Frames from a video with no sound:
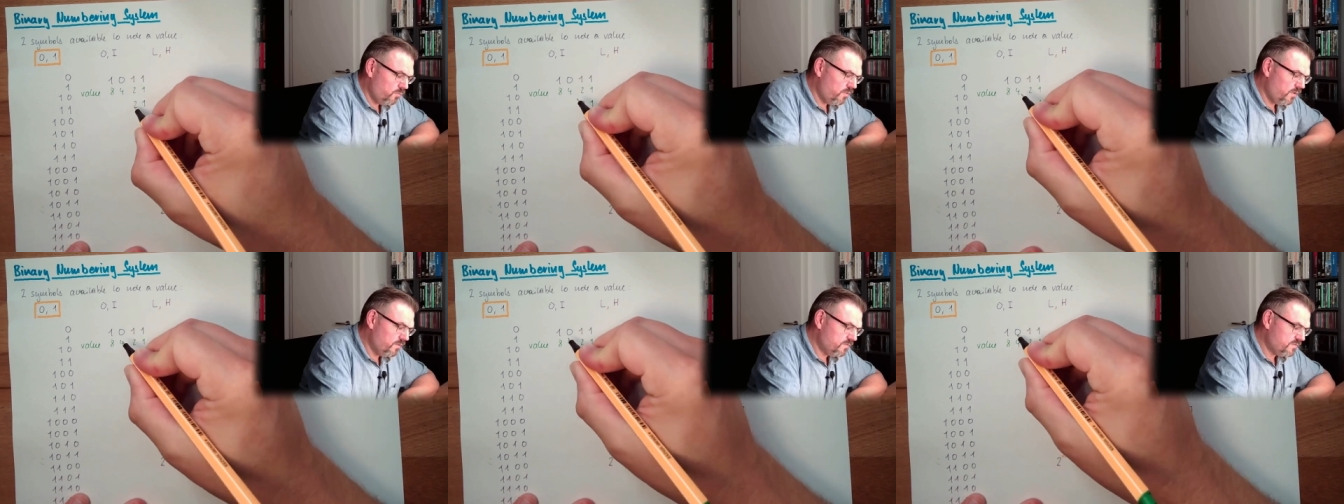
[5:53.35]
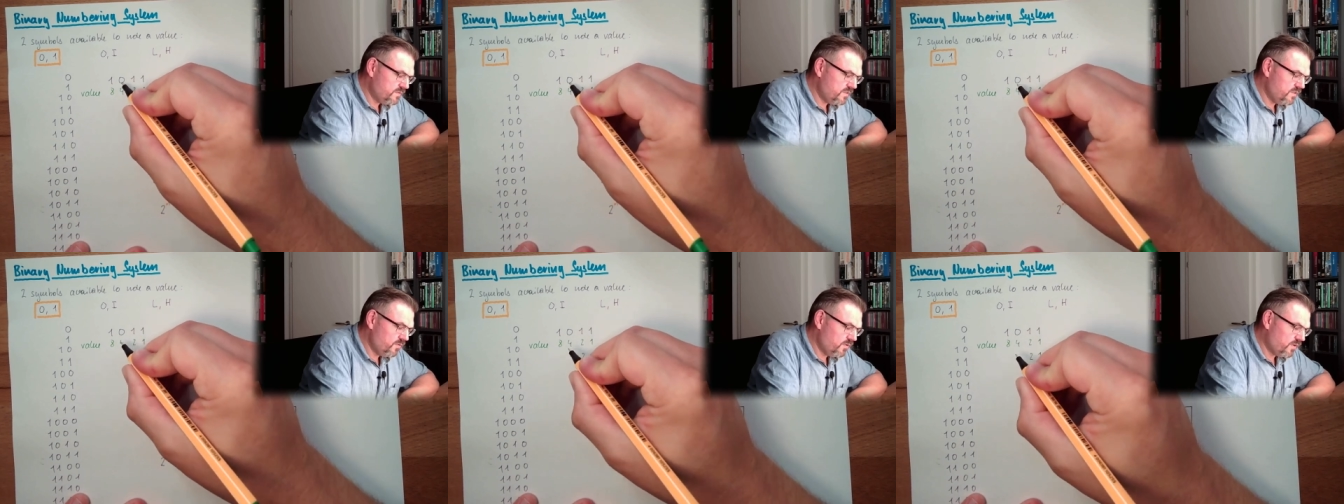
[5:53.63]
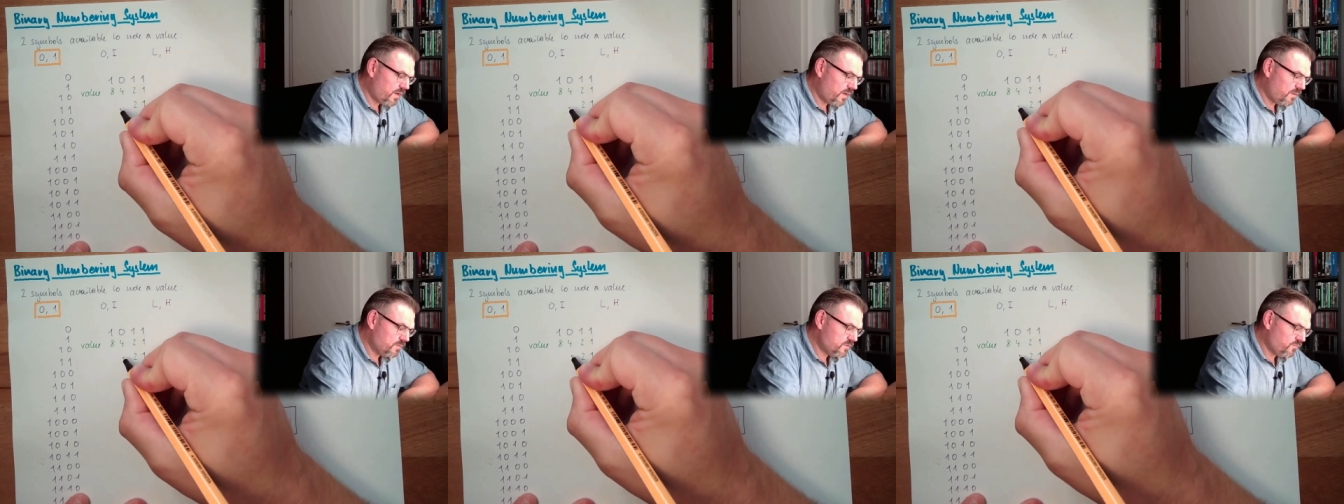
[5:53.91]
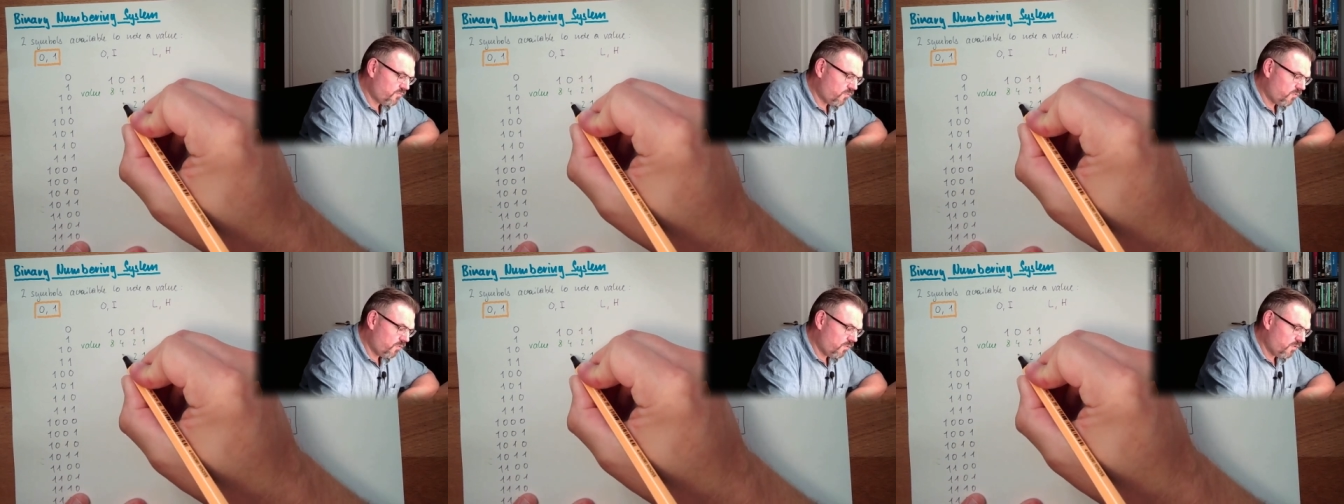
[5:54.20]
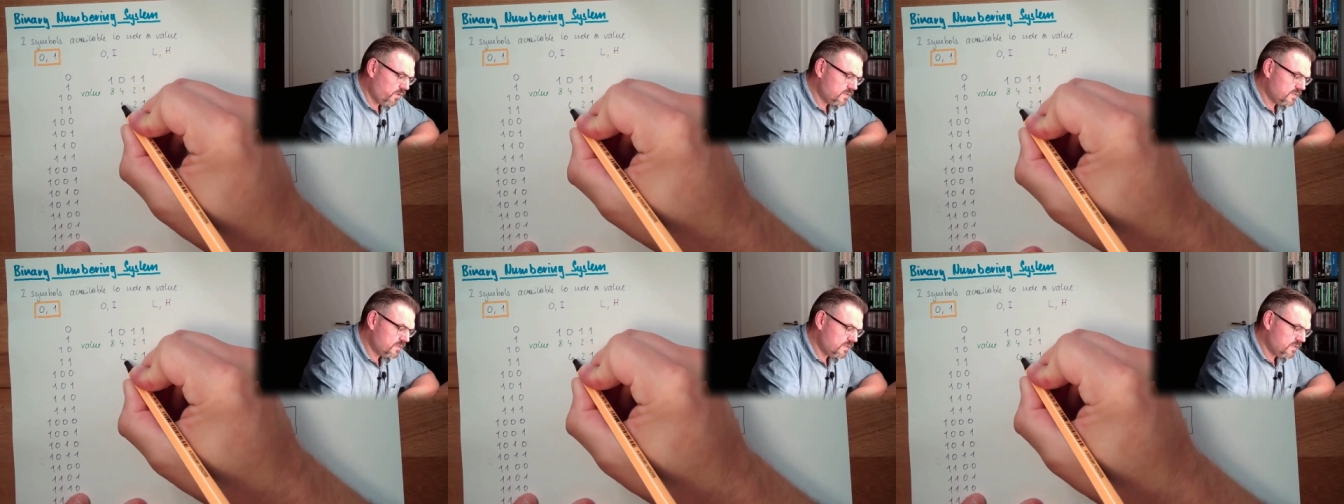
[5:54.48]
We have 0 times 4
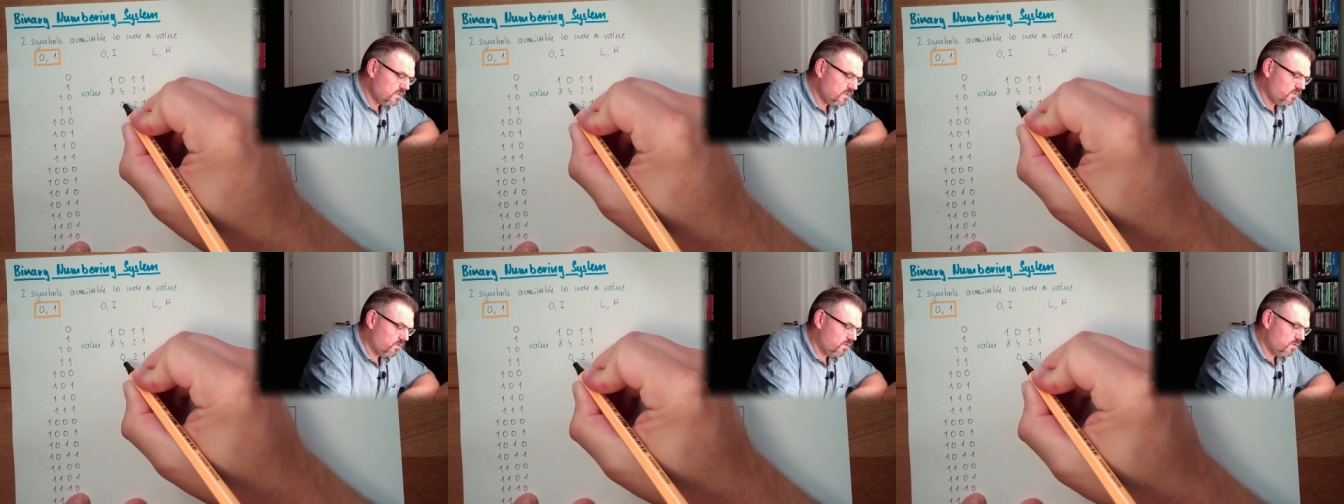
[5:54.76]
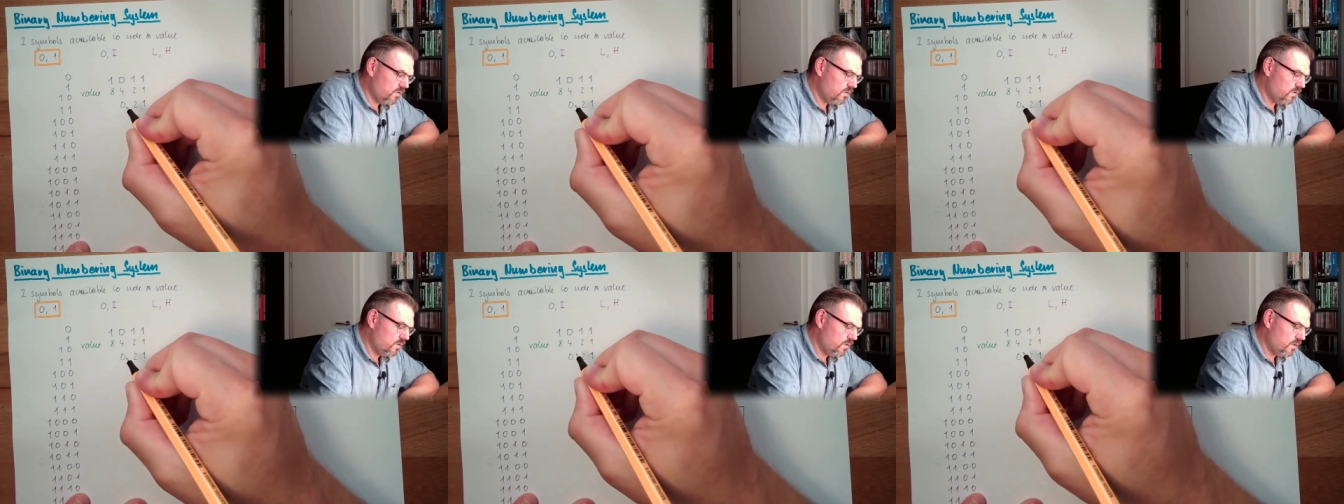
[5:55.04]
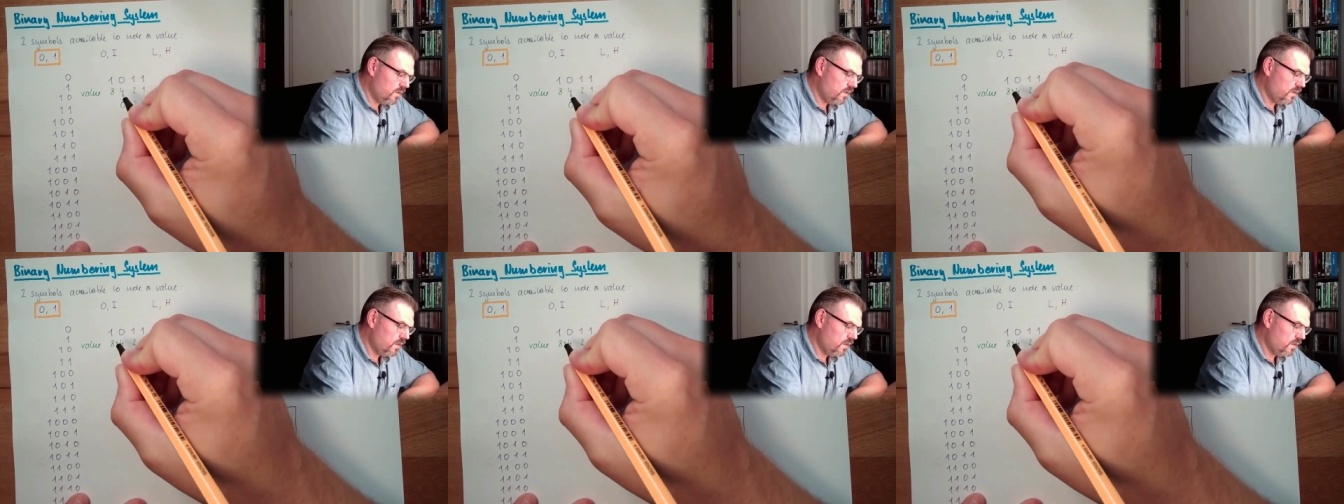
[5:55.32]
is 0, eh?